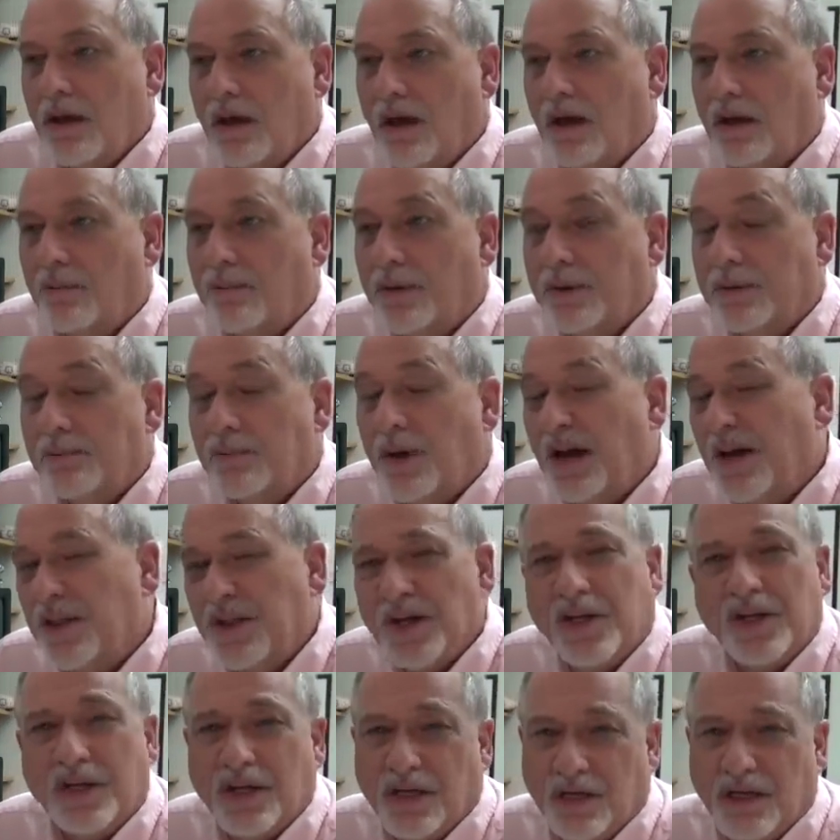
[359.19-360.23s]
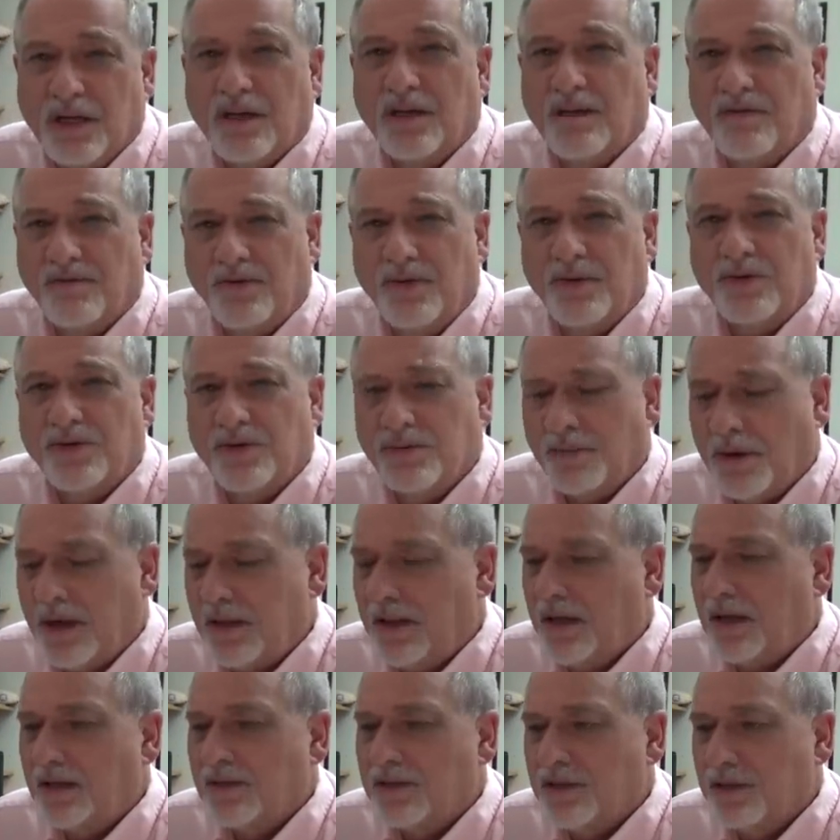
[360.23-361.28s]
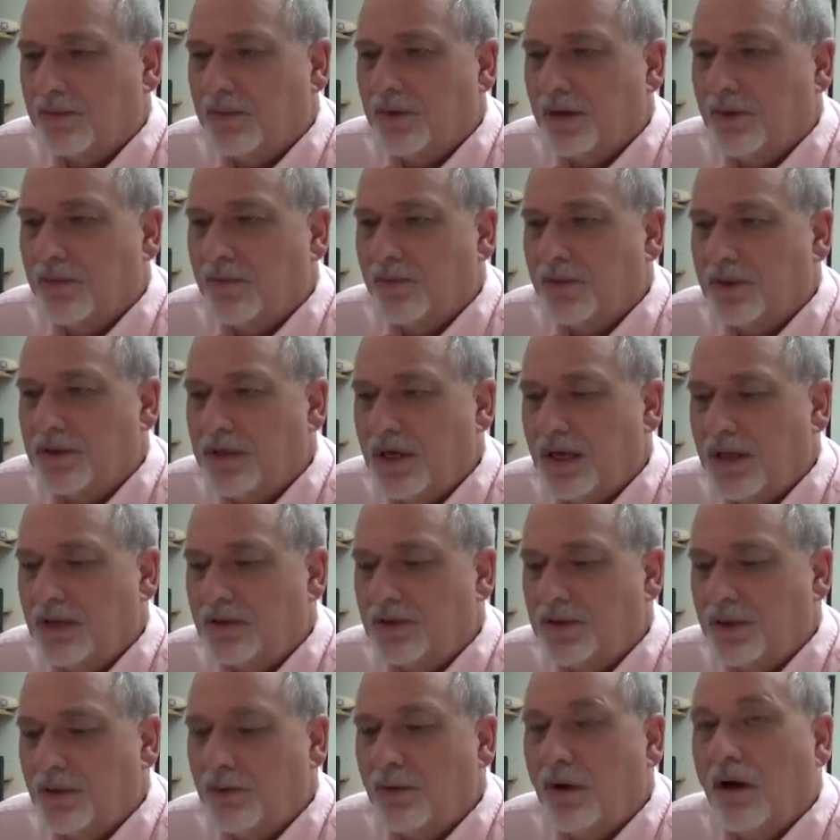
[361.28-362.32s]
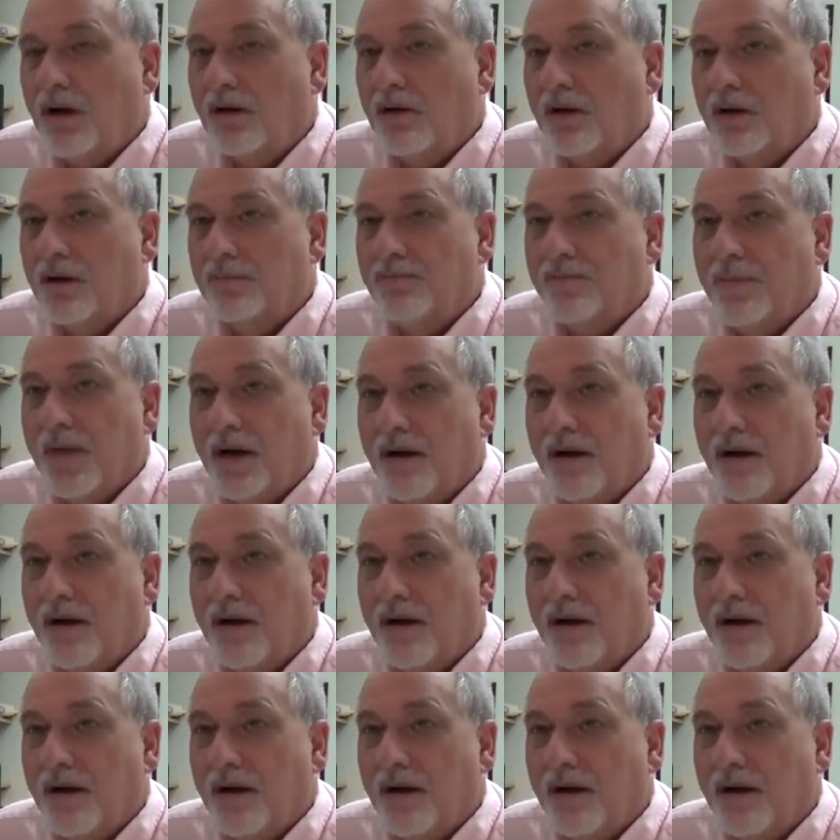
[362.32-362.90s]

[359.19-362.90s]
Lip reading: But Python can get confused by that. So we tend to